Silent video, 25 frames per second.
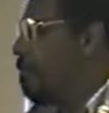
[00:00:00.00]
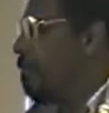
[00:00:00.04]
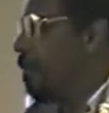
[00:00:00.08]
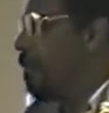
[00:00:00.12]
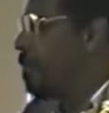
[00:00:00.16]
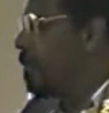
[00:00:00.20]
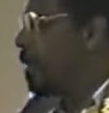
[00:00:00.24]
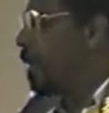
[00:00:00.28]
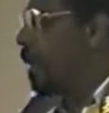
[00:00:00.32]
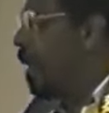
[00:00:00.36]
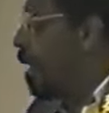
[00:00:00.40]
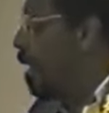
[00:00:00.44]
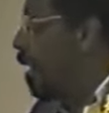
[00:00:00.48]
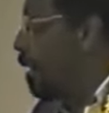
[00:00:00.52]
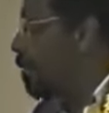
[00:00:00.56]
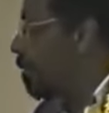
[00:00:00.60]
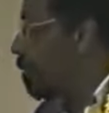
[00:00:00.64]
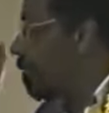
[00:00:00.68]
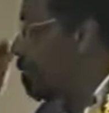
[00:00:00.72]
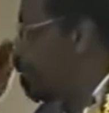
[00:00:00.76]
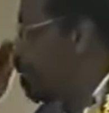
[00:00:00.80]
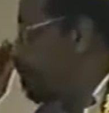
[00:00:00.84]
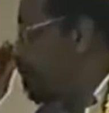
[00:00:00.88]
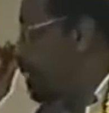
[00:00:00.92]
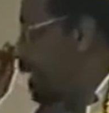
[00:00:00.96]
have no
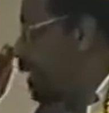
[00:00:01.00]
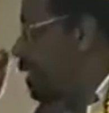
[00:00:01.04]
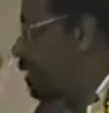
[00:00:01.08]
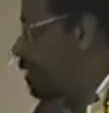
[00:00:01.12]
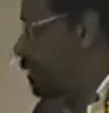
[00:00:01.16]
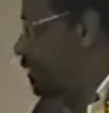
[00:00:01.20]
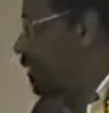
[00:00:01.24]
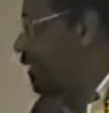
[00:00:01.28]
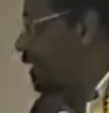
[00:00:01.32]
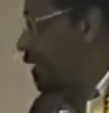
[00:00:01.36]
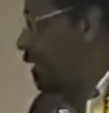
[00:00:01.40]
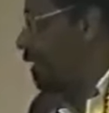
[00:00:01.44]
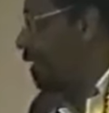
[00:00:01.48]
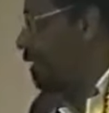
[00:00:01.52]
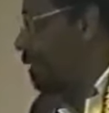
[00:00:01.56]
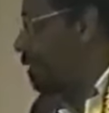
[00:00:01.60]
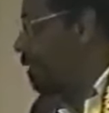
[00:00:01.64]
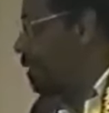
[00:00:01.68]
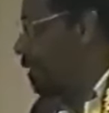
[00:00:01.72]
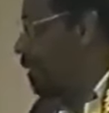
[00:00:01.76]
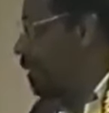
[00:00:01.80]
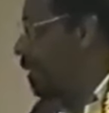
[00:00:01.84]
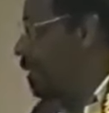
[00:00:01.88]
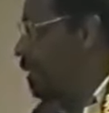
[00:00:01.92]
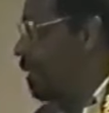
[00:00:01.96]
regard to race or
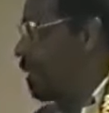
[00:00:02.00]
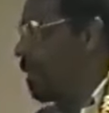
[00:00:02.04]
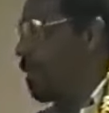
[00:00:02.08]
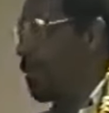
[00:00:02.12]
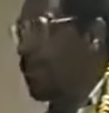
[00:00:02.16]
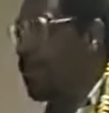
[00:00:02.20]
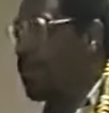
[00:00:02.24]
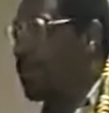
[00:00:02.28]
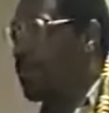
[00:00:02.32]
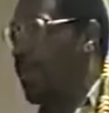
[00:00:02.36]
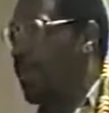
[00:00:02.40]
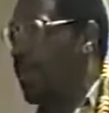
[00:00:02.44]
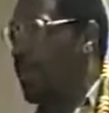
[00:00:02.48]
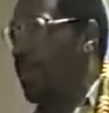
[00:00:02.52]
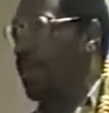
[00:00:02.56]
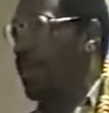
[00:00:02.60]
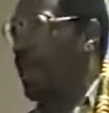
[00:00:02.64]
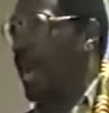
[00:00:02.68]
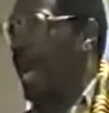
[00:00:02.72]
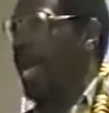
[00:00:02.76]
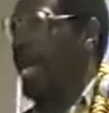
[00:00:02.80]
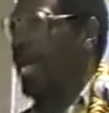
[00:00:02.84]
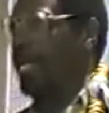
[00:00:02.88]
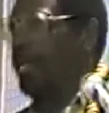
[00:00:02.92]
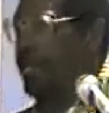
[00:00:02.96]
color.
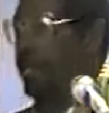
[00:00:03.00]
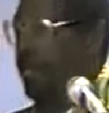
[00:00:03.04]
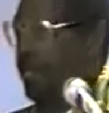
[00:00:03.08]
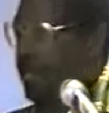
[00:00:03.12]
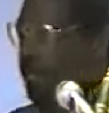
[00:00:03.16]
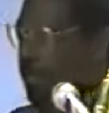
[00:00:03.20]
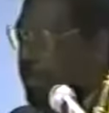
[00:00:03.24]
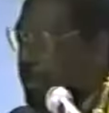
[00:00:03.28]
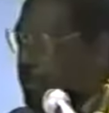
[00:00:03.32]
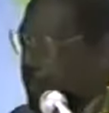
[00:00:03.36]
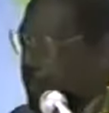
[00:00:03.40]
Wrong. I had to deal